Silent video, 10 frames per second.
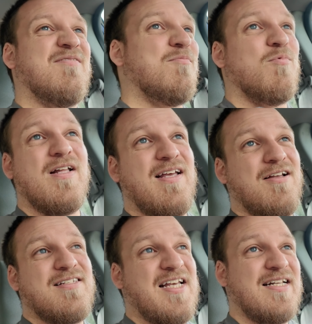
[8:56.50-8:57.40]
Really,
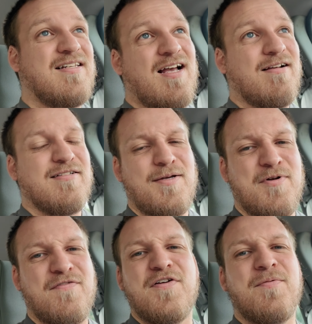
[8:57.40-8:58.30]
I'll see you in a sec because I'm
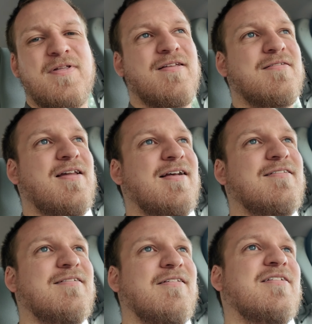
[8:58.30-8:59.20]
going to film at this
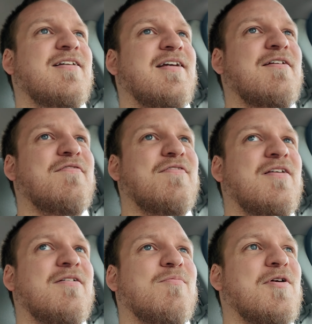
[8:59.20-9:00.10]
next listing if
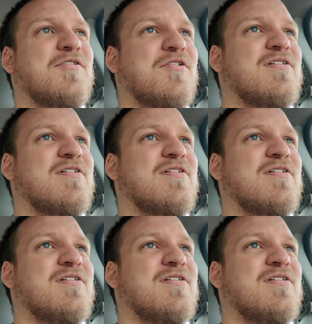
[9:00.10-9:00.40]
the realtor